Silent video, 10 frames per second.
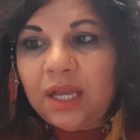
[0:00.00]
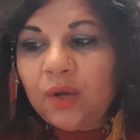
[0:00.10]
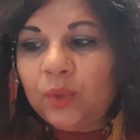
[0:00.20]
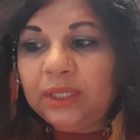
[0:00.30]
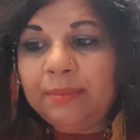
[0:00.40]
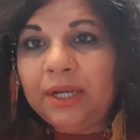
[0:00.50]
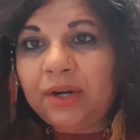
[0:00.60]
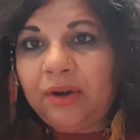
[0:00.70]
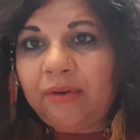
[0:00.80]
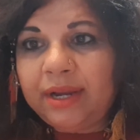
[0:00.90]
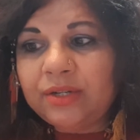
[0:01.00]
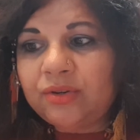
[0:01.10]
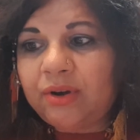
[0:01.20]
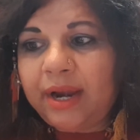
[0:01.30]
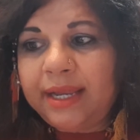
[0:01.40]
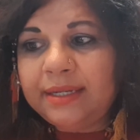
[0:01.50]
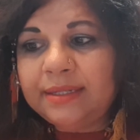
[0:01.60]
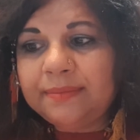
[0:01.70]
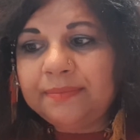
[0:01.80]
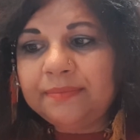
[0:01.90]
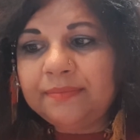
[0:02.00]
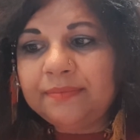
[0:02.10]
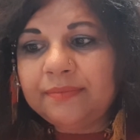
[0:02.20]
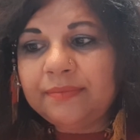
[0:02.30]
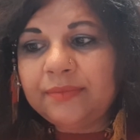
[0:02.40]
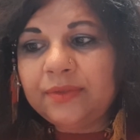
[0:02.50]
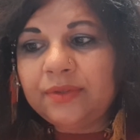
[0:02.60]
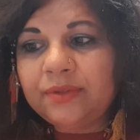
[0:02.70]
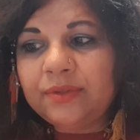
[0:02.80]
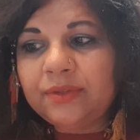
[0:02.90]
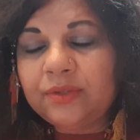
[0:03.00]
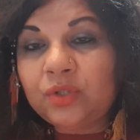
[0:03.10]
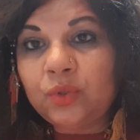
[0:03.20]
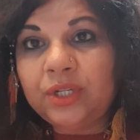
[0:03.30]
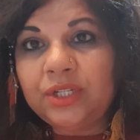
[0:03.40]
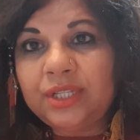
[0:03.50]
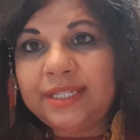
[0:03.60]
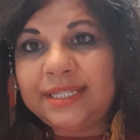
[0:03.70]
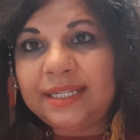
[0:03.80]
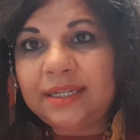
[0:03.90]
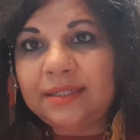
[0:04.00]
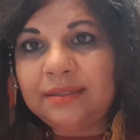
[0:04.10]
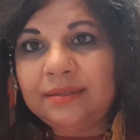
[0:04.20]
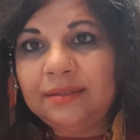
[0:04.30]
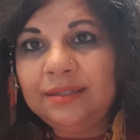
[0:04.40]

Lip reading: with the Mercury retrograde, talking to the sun,